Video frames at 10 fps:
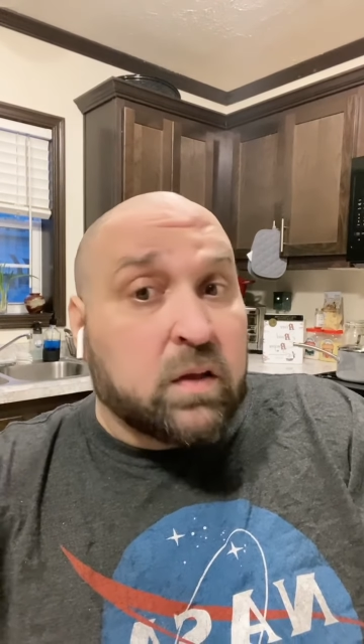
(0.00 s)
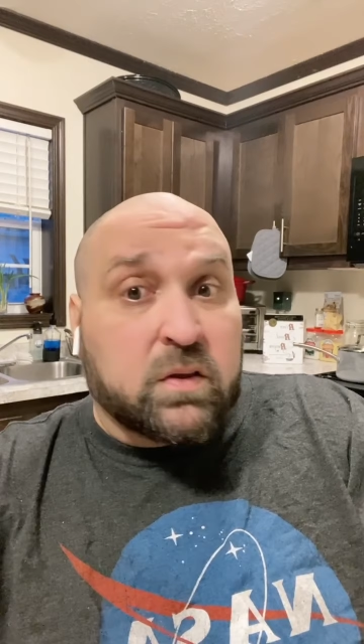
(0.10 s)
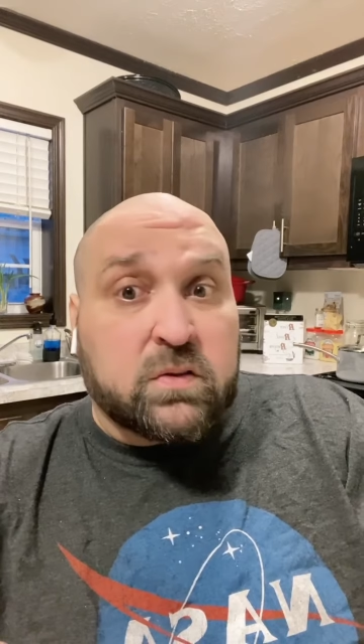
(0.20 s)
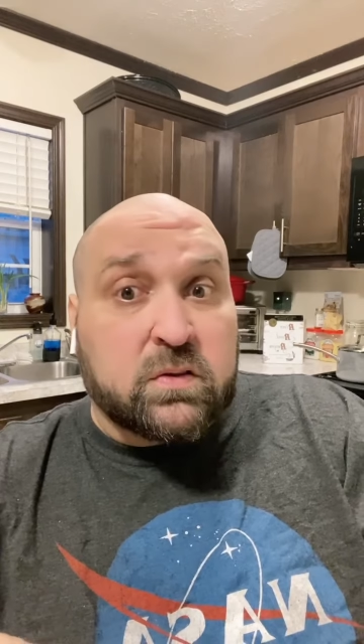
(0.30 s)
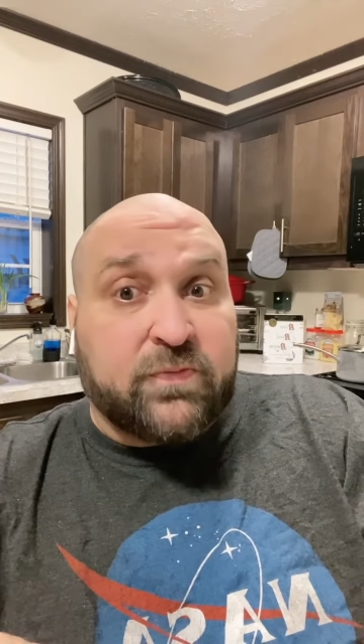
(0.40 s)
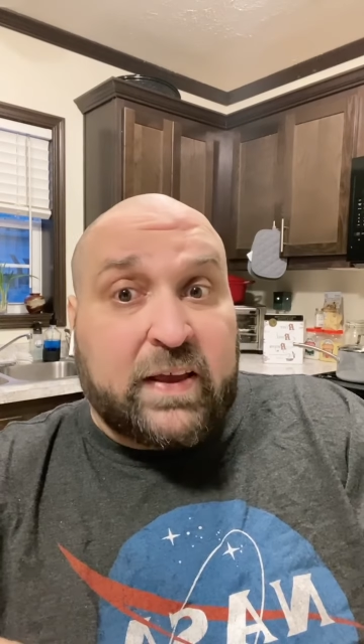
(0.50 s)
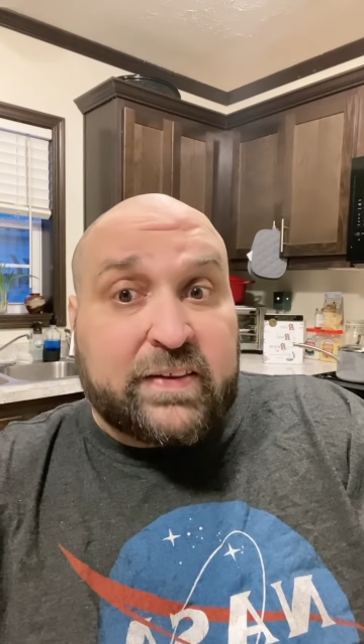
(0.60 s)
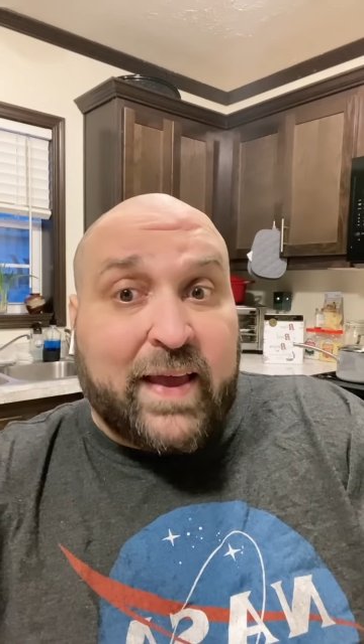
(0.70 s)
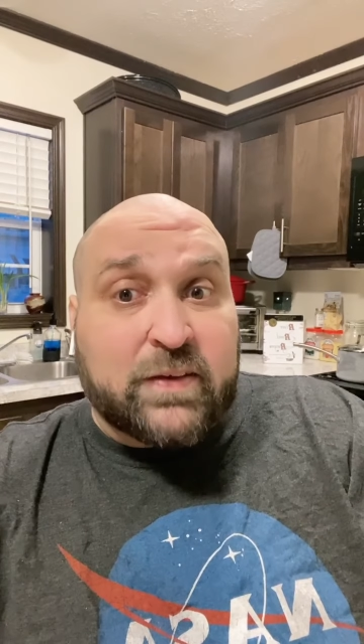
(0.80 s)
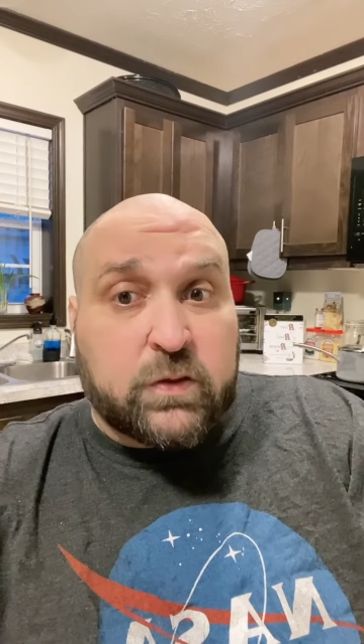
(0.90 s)
this is
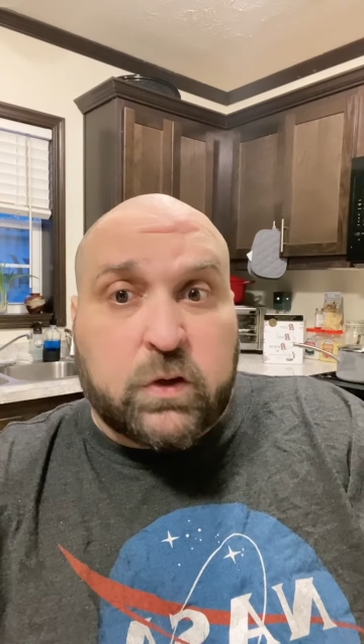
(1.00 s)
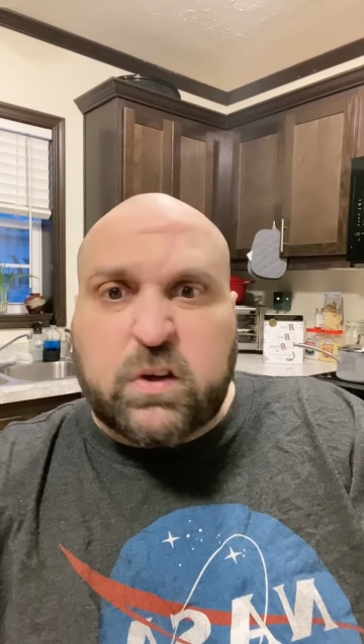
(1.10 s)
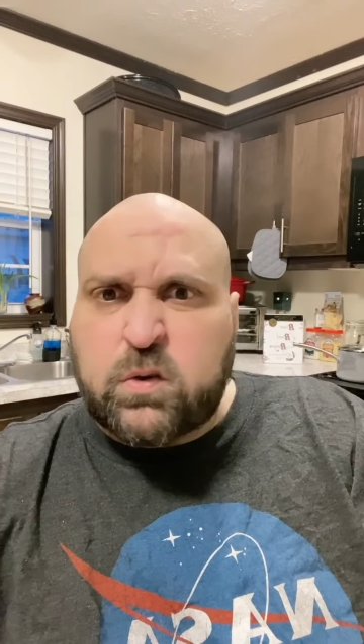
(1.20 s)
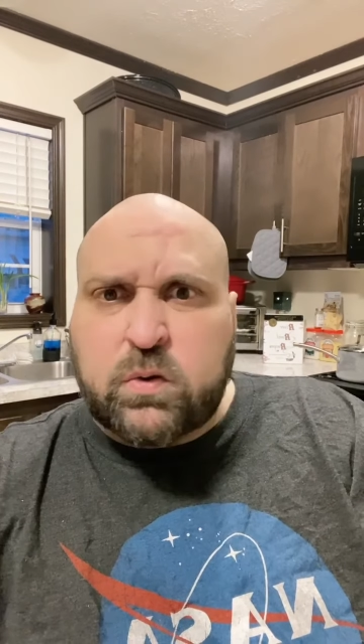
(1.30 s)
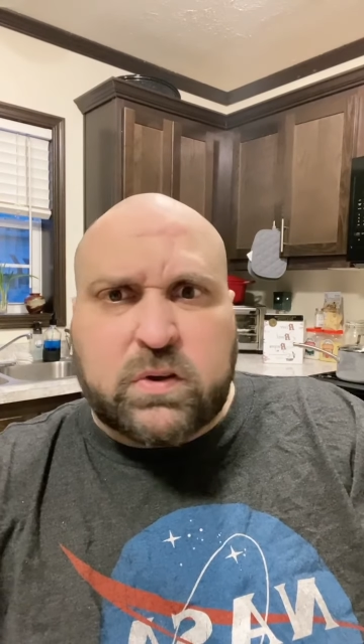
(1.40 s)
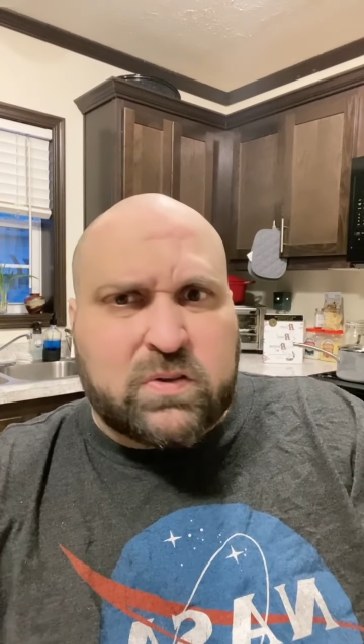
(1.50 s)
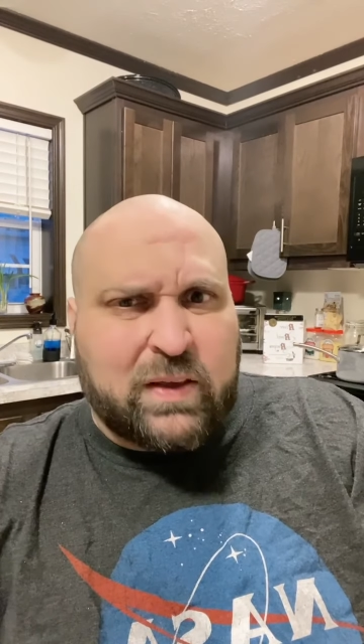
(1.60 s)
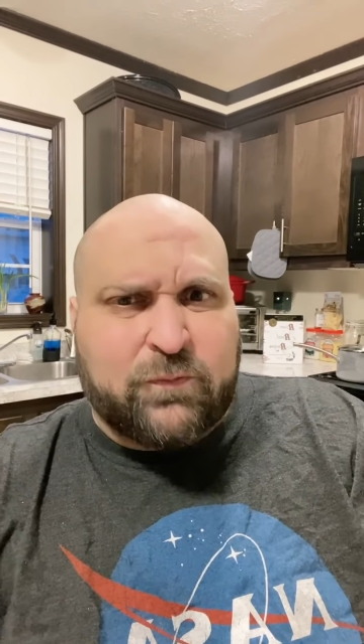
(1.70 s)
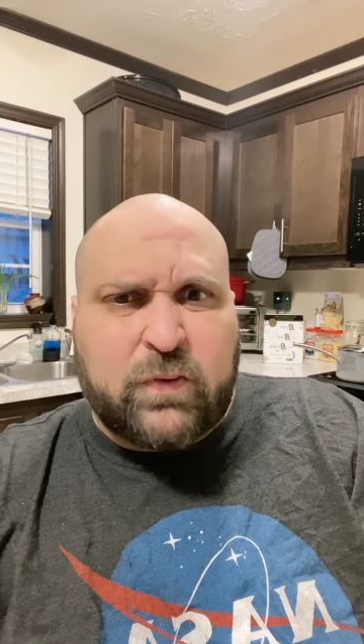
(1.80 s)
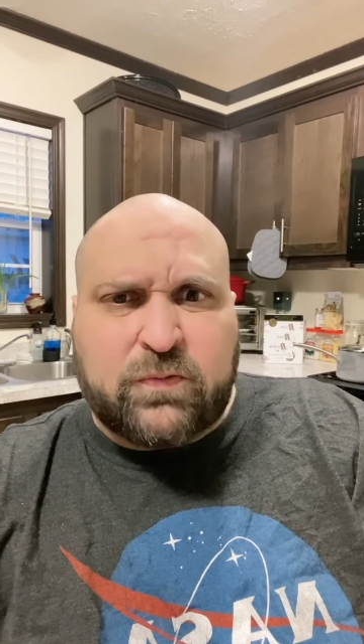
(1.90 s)
fantastic. You can do this in
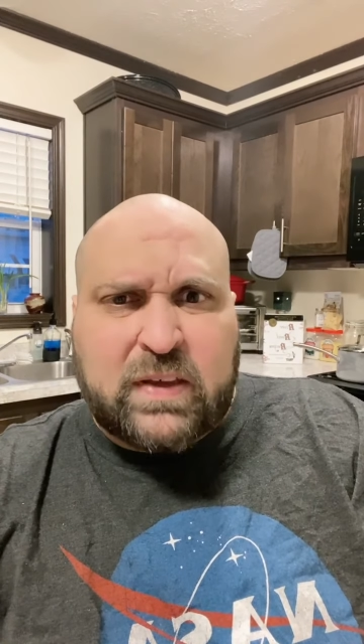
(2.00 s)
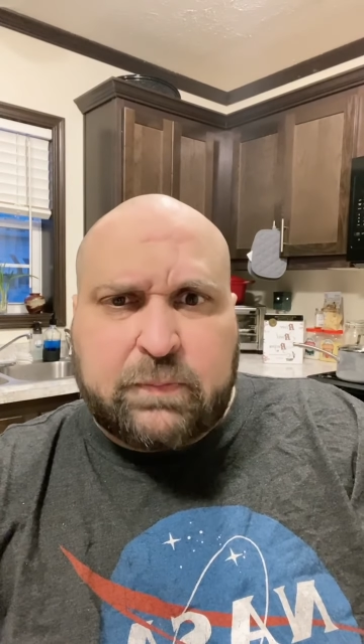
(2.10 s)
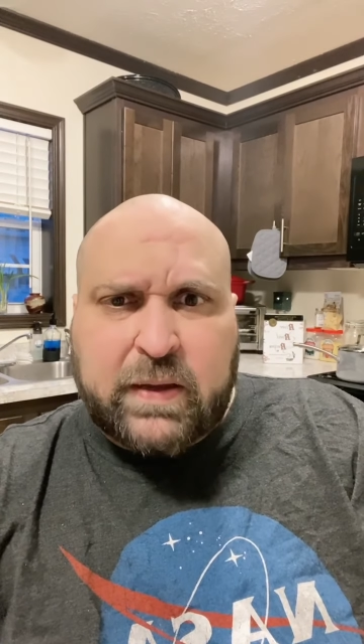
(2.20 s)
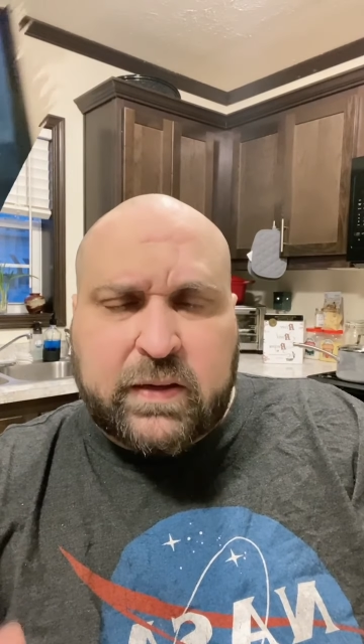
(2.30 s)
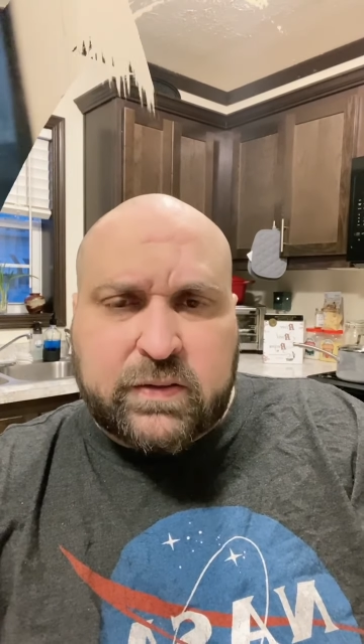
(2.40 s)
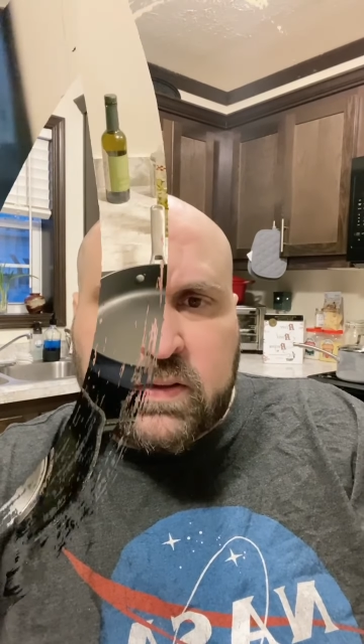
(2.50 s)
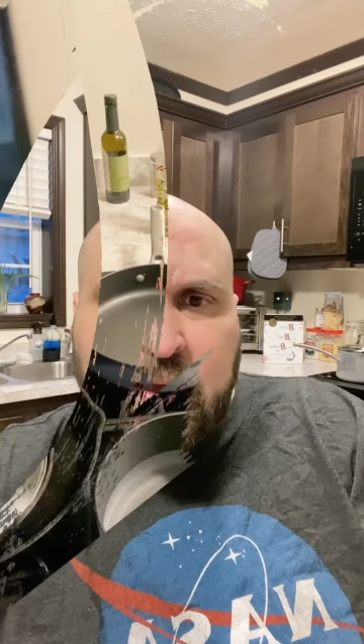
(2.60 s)
like 15 minutes.